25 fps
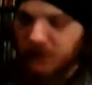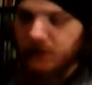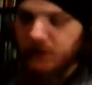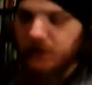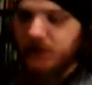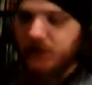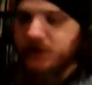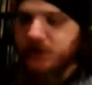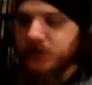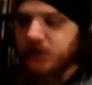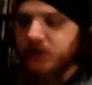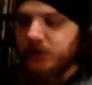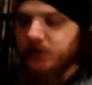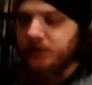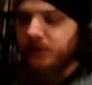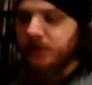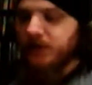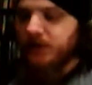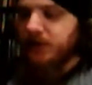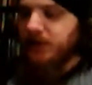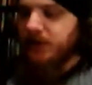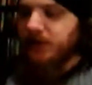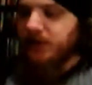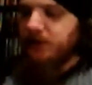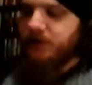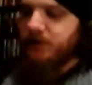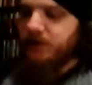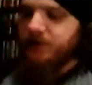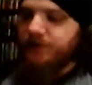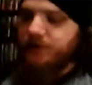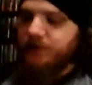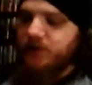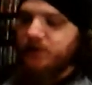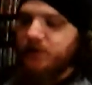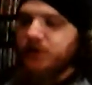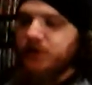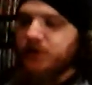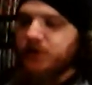Next up, yet another
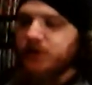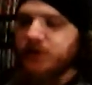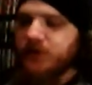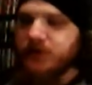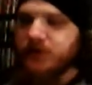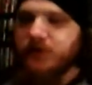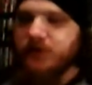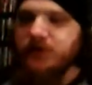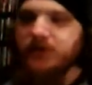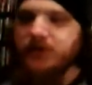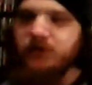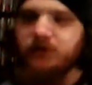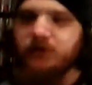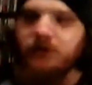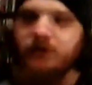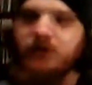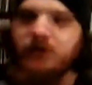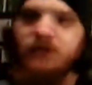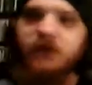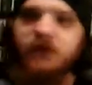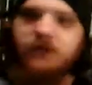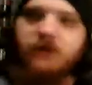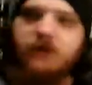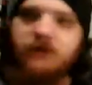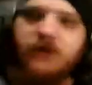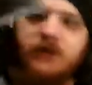first here. We